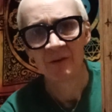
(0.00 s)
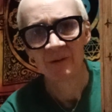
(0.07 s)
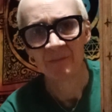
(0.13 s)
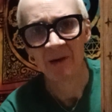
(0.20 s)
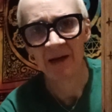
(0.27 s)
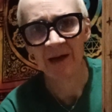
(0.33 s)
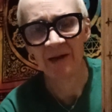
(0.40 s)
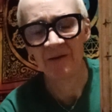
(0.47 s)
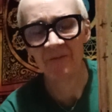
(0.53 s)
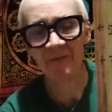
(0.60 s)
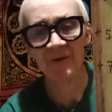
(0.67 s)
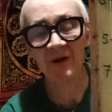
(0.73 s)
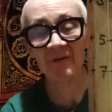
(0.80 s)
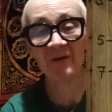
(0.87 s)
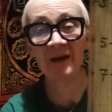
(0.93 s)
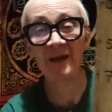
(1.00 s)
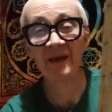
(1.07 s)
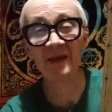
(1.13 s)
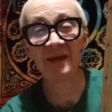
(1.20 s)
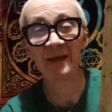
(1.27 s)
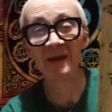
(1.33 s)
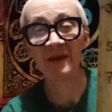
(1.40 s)
making it very
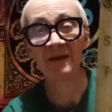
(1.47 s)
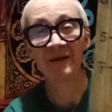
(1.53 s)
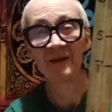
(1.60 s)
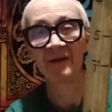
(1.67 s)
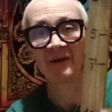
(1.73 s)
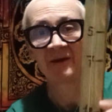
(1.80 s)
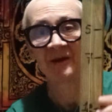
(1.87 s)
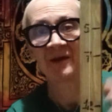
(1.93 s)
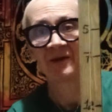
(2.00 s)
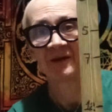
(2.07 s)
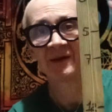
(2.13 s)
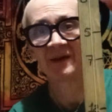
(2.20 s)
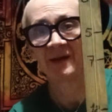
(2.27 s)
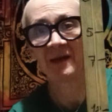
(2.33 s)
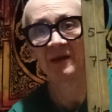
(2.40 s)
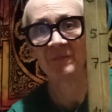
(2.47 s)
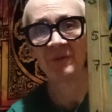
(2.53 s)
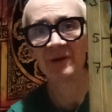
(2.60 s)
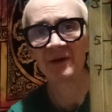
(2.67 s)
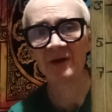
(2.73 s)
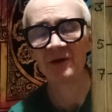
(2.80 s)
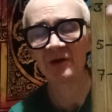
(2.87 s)
easy to see the
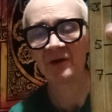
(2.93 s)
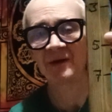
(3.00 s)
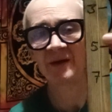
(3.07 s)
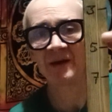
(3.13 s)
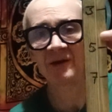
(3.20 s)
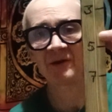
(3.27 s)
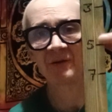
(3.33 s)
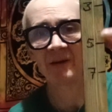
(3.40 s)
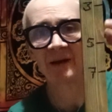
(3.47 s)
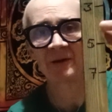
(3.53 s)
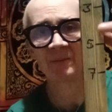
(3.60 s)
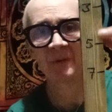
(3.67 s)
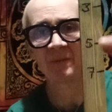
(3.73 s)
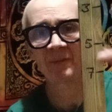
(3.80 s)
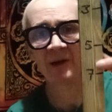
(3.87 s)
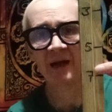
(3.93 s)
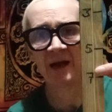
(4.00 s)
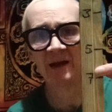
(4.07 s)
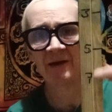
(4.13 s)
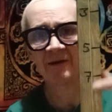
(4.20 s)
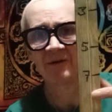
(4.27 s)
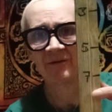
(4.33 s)
positions as we
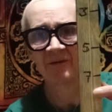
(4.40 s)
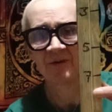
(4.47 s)
play.